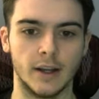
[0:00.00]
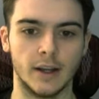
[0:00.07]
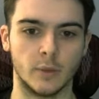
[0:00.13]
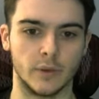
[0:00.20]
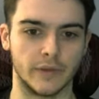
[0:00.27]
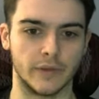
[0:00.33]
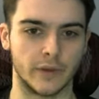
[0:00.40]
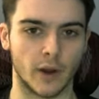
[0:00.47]

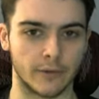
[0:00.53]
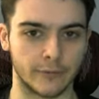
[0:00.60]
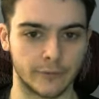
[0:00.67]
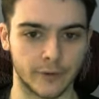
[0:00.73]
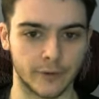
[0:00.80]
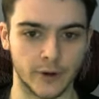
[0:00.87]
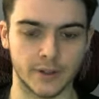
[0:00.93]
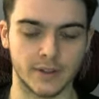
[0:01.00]
We've gone
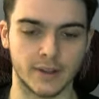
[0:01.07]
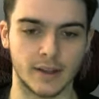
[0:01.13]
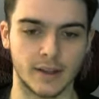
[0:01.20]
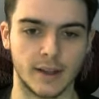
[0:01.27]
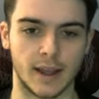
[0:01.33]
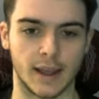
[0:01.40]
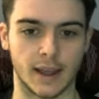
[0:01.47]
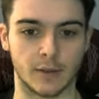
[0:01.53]
first,
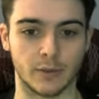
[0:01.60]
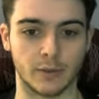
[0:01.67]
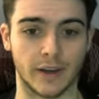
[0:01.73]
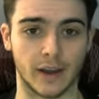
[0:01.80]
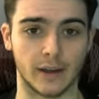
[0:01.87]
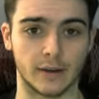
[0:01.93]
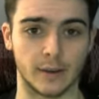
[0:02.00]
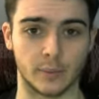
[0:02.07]
and we've
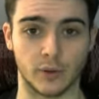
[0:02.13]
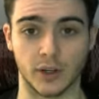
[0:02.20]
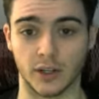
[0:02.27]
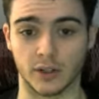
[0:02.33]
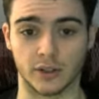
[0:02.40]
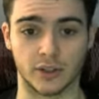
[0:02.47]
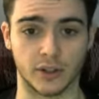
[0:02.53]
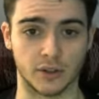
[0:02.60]
had a pretty
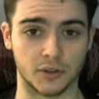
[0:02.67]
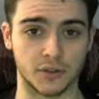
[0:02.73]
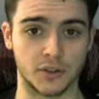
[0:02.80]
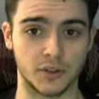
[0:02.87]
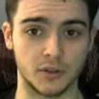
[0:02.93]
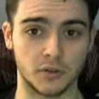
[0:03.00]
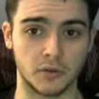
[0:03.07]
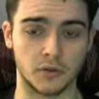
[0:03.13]
good turn
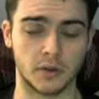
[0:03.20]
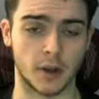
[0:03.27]
2.